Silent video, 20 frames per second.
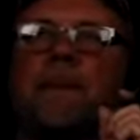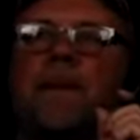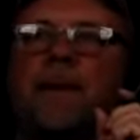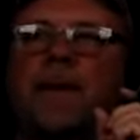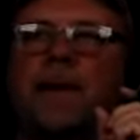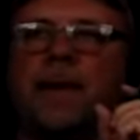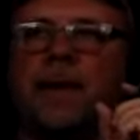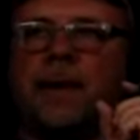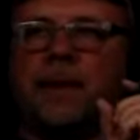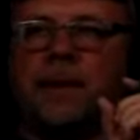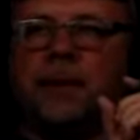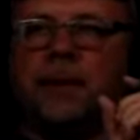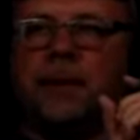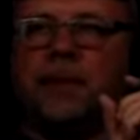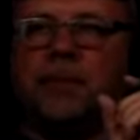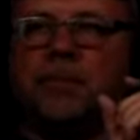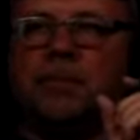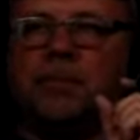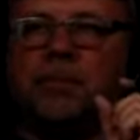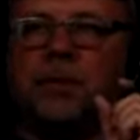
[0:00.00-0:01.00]

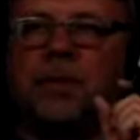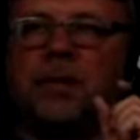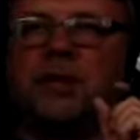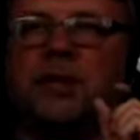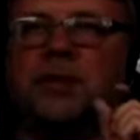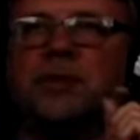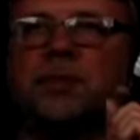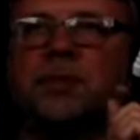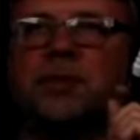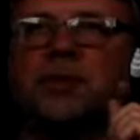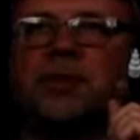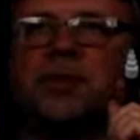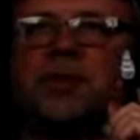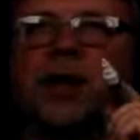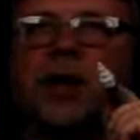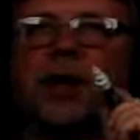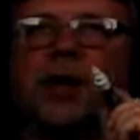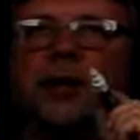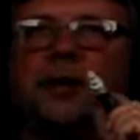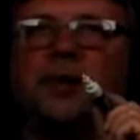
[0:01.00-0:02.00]
in meters per
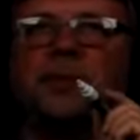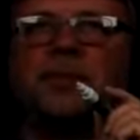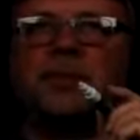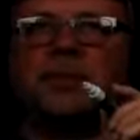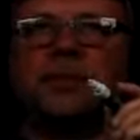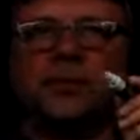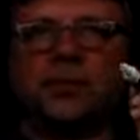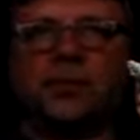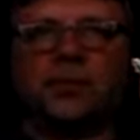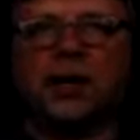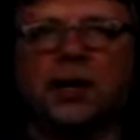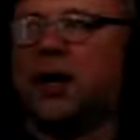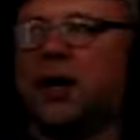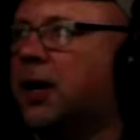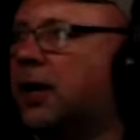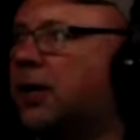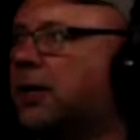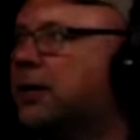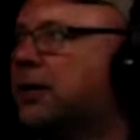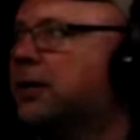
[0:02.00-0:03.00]
second. So
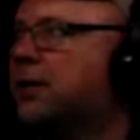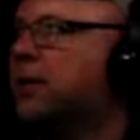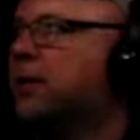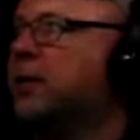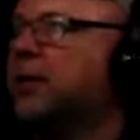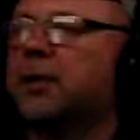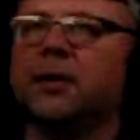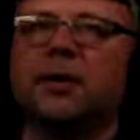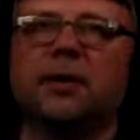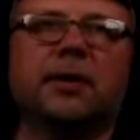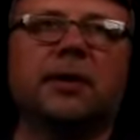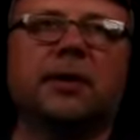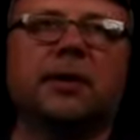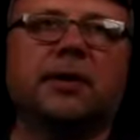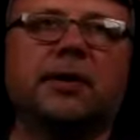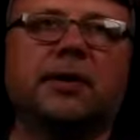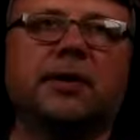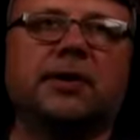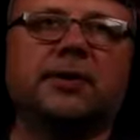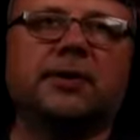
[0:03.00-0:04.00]
that
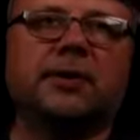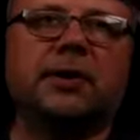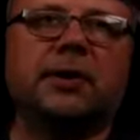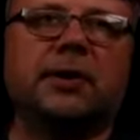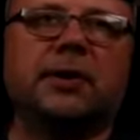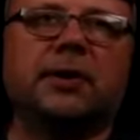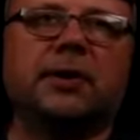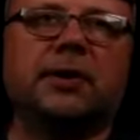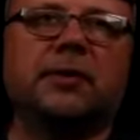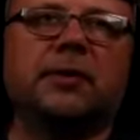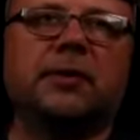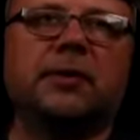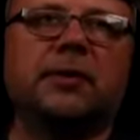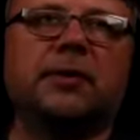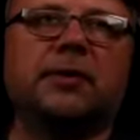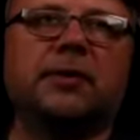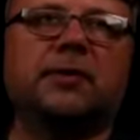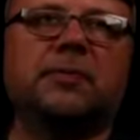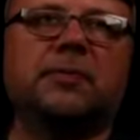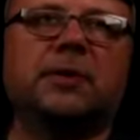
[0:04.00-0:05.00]
this here
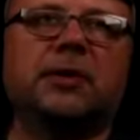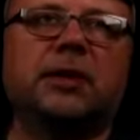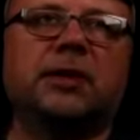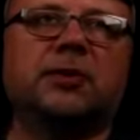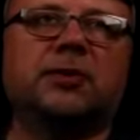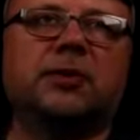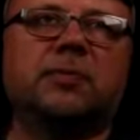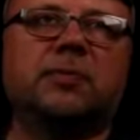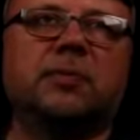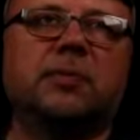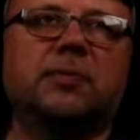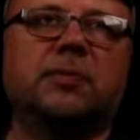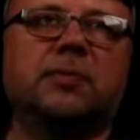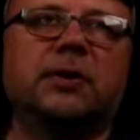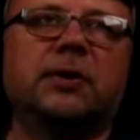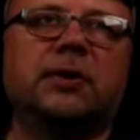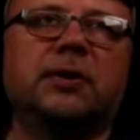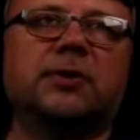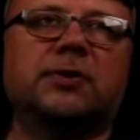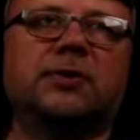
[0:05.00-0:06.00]
speed has to be
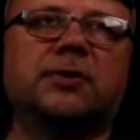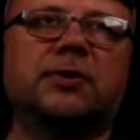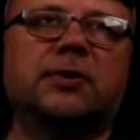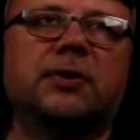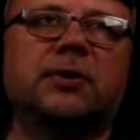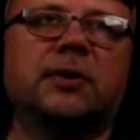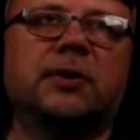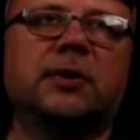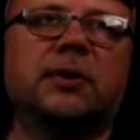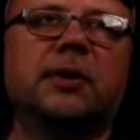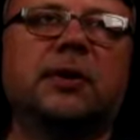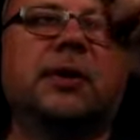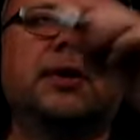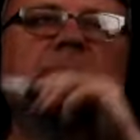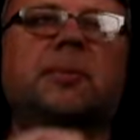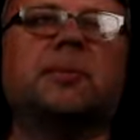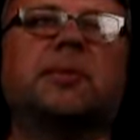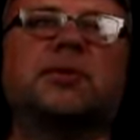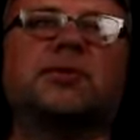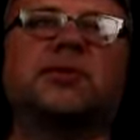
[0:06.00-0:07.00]
meters
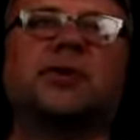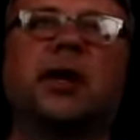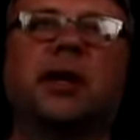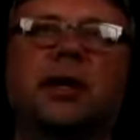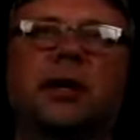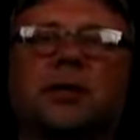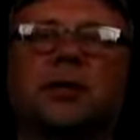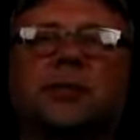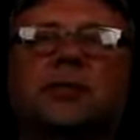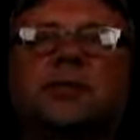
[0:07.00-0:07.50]
per second.